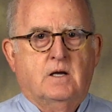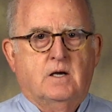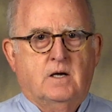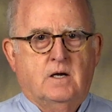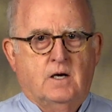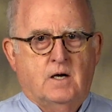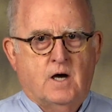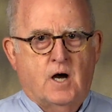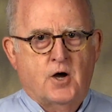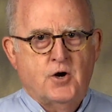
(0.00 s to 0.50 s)

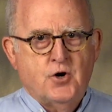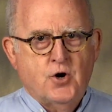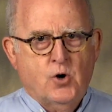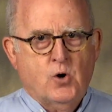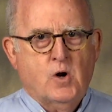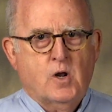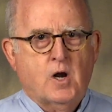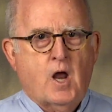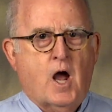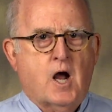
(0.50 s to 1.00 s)
a
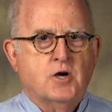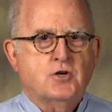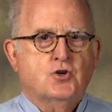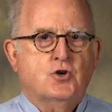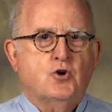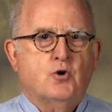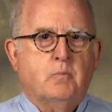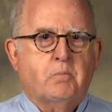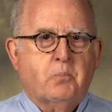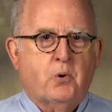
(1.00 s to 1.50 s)

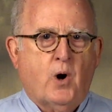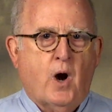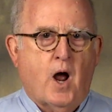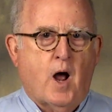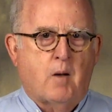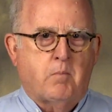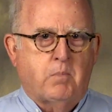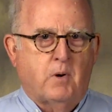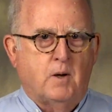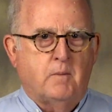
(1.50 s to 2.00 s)
neurological
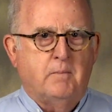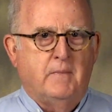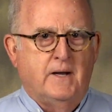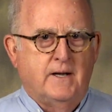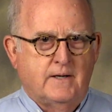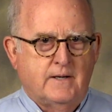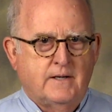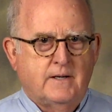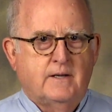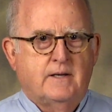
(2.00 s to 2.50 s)
problem,
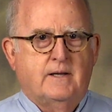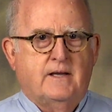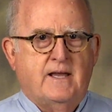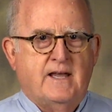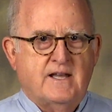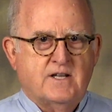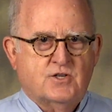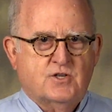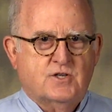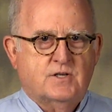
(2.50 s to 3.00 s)

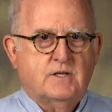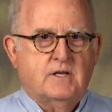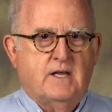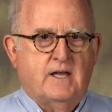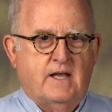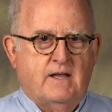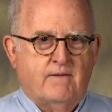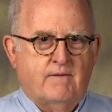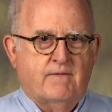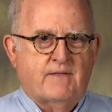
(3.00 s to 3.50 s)

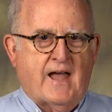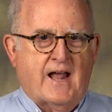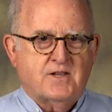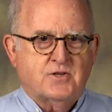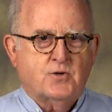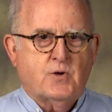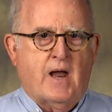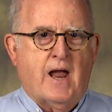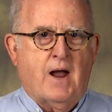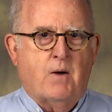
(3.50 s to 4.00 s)

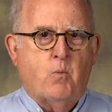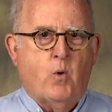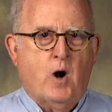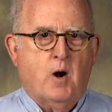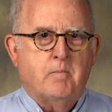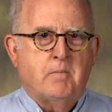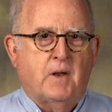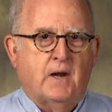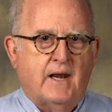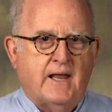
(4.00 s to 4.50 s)
that's
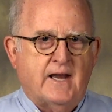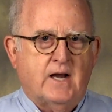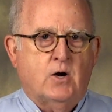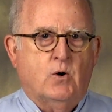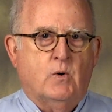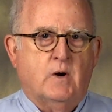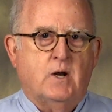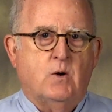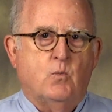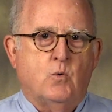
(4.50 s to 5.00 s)
where
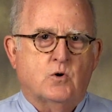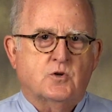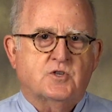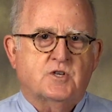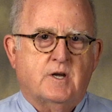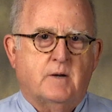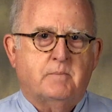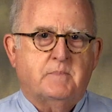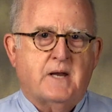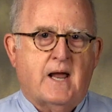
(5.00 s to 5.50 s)
malingering will
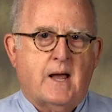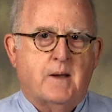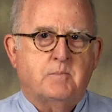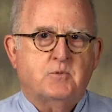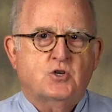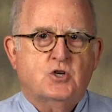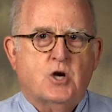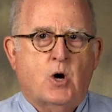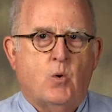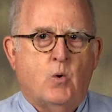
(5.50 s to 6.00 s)
sometimes
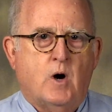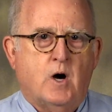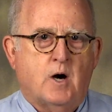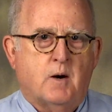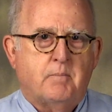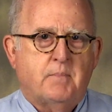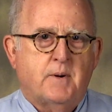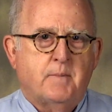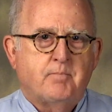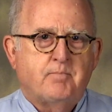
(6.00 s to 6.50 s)
show
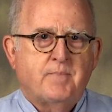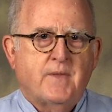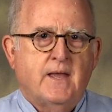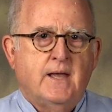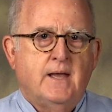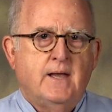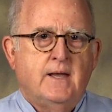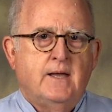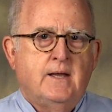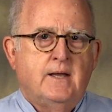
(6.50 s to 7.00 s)
up.
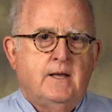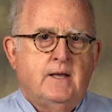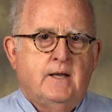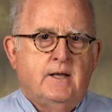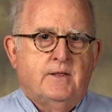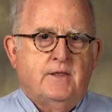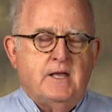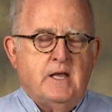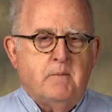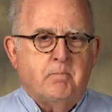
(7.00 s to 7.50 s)

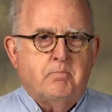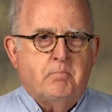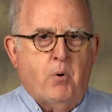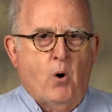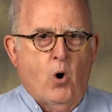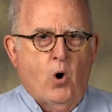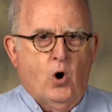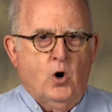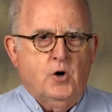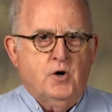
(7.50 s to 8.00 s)
The
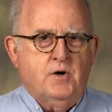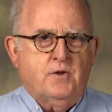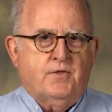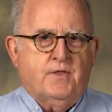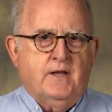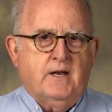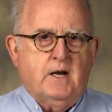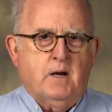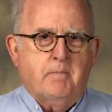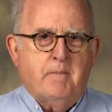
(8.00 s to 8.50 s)
important
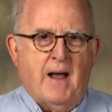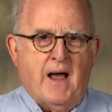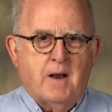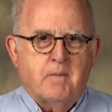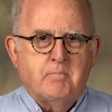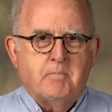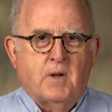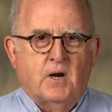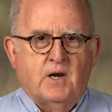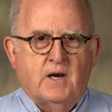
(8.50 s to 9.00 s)
thing
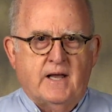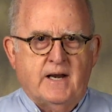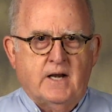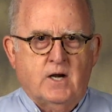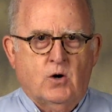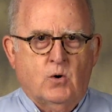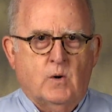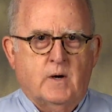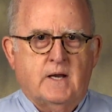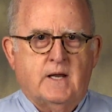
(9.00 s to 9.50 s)
about
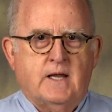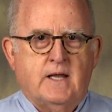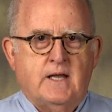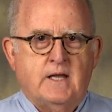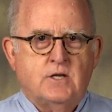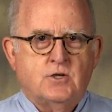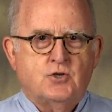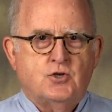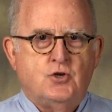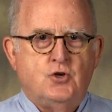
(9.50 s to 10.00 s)
malingering
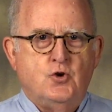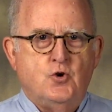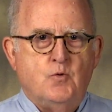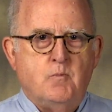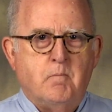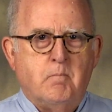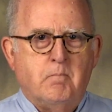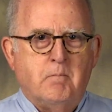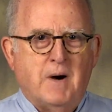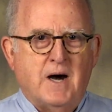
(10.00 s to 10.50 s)
is you
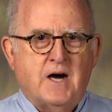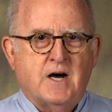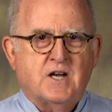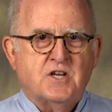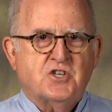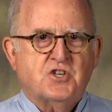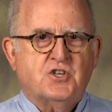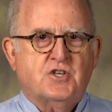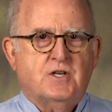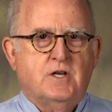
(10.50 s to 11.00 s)

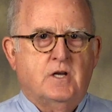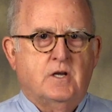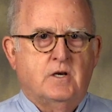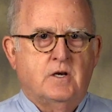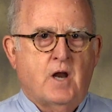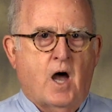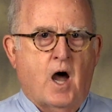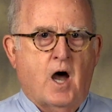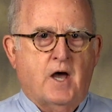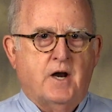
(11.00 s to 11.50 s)
must
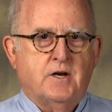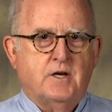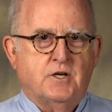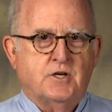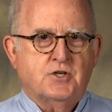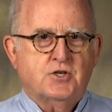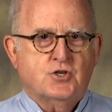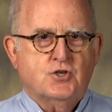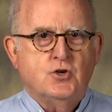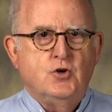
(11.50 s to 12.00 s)
not
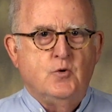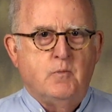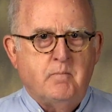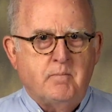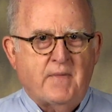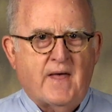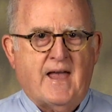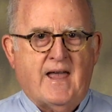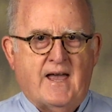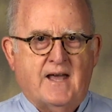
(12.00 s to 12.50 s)

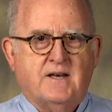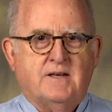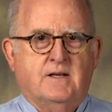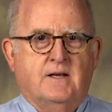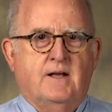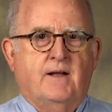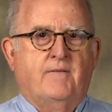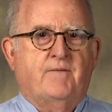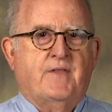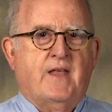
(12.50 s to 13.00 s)
assume that
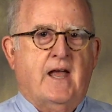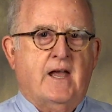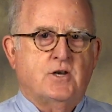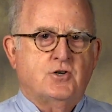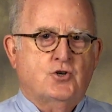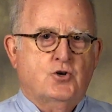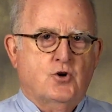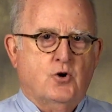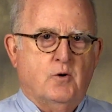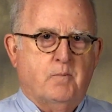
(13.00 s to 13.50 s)

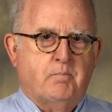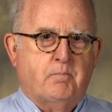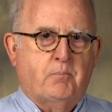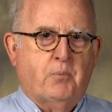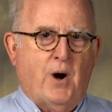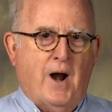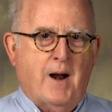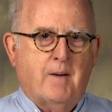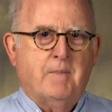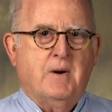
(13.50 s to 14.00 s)
as your
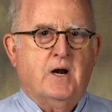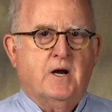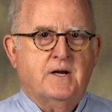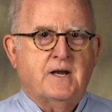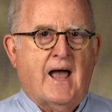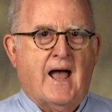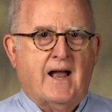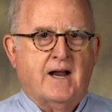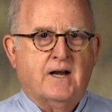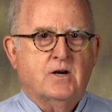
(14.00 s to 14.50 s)
primary
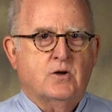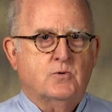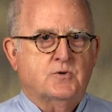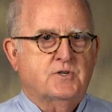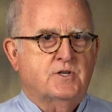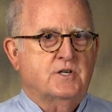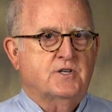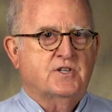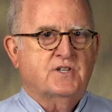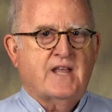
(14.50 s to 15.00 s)

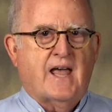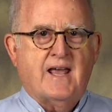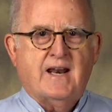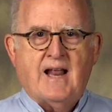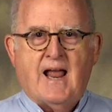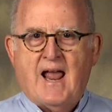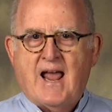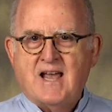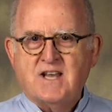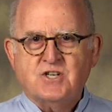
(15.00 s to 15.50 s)
diagnosis. That
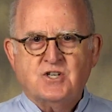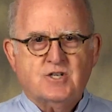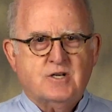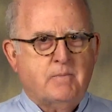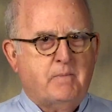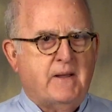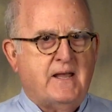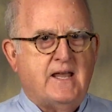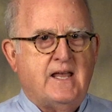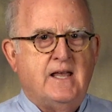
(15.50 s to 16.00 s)
has to
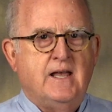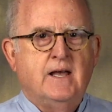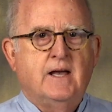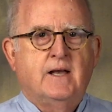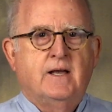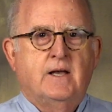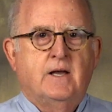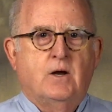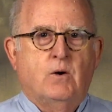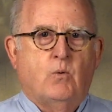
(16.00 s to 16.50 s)
be
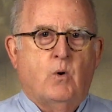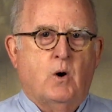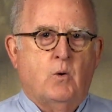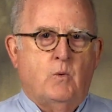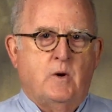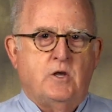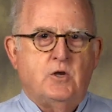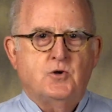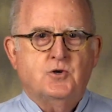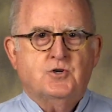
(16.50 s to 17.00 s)
what
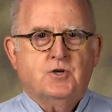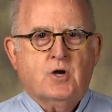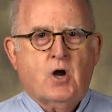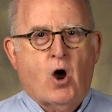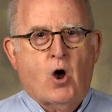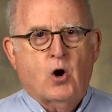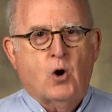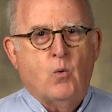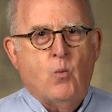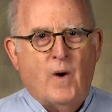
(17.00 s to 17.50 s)
we used to
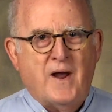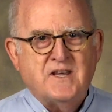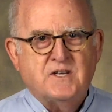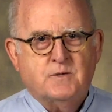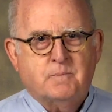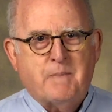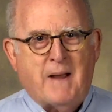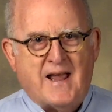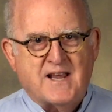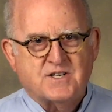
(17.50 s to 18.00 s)
call a
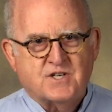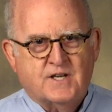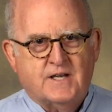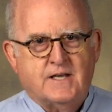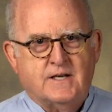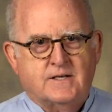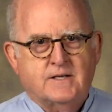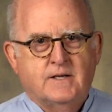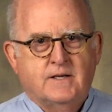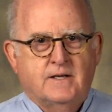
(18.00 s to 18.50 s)

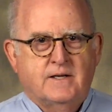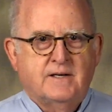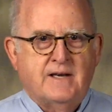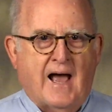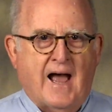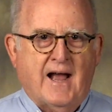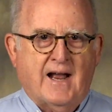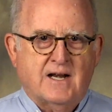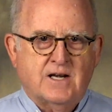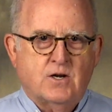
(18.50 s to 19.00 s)
wastebasket
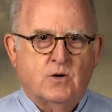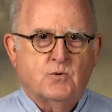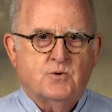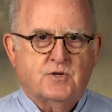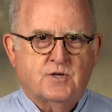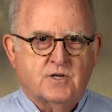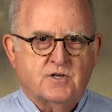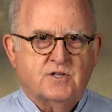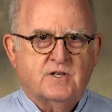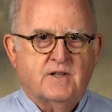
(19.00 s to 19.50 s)

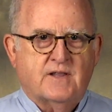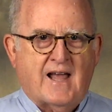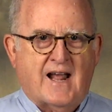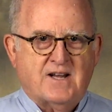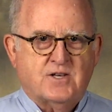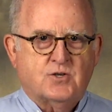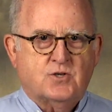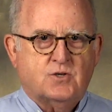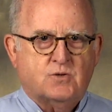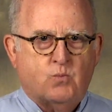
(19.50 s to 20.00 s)
diagnosis.
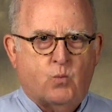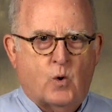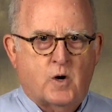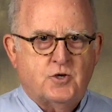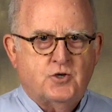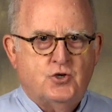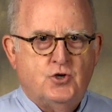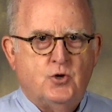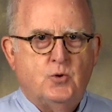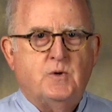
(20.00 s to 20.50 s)
That's
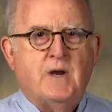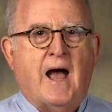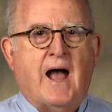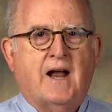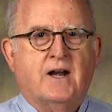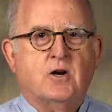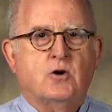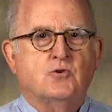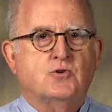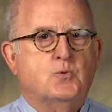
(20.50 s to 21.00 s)
what you
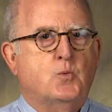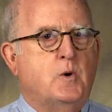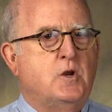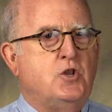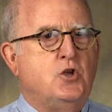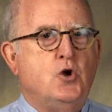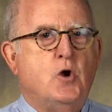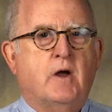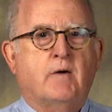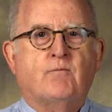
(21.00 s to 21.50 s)
diagnose when
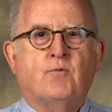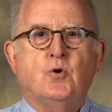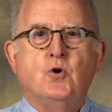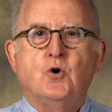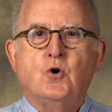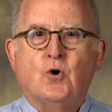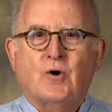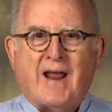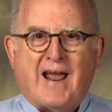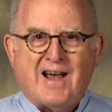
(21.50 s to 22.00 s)
you have
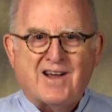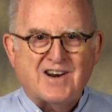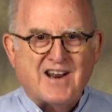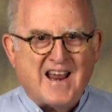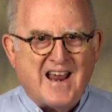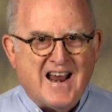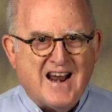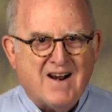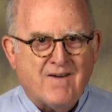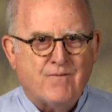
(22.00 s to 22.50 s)
ruled out
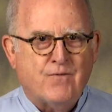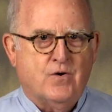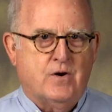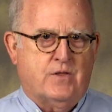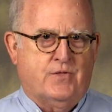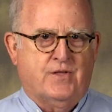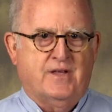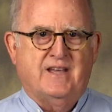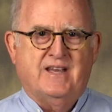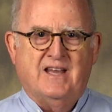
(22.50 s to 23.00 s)

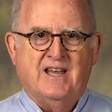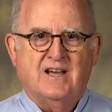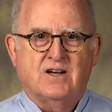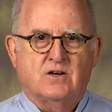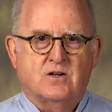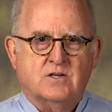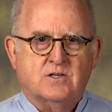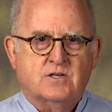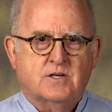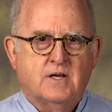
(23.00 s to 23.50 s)
everything
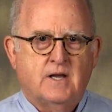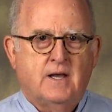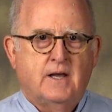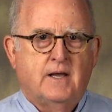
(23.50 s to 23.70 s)
else.